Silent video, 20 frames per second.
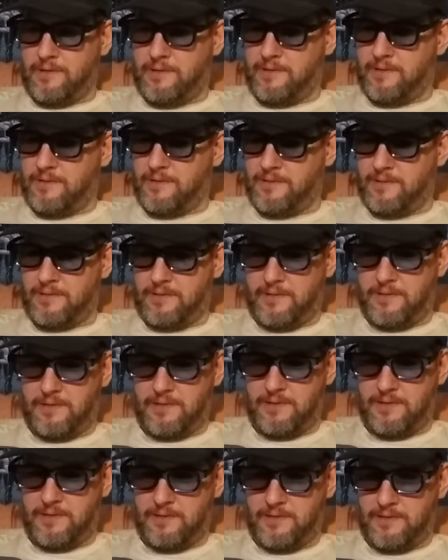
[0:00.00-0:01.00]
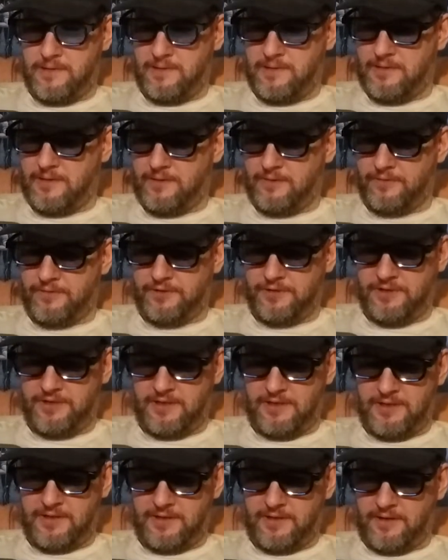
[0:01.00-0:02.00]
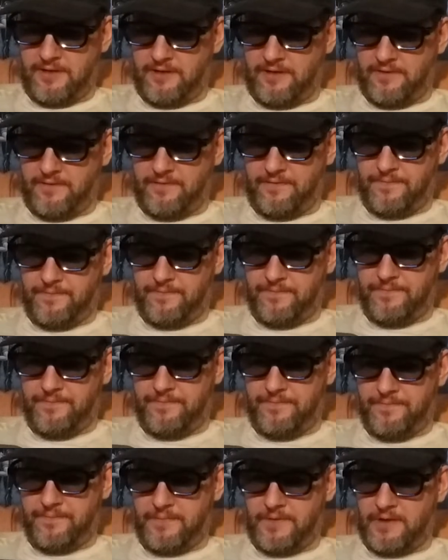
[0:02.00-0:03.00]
Mr. Porter, I wanted to talk about.